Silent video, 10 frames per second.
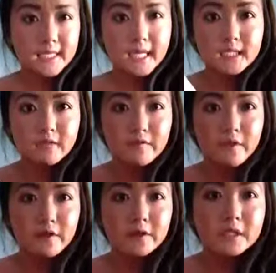it takes of the
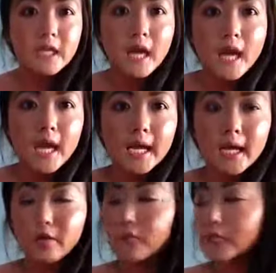photos, and
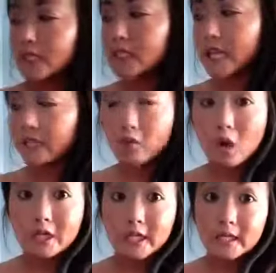I really like the
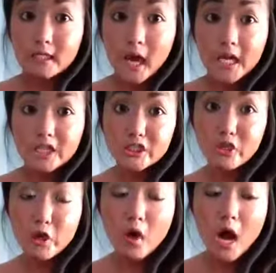quality a lot.
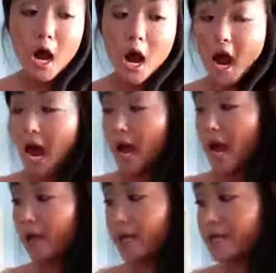So I
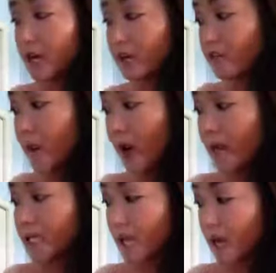have a ton of
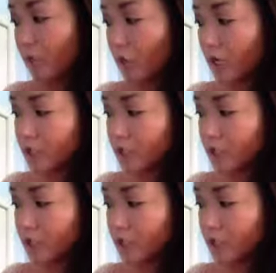packs. I have 6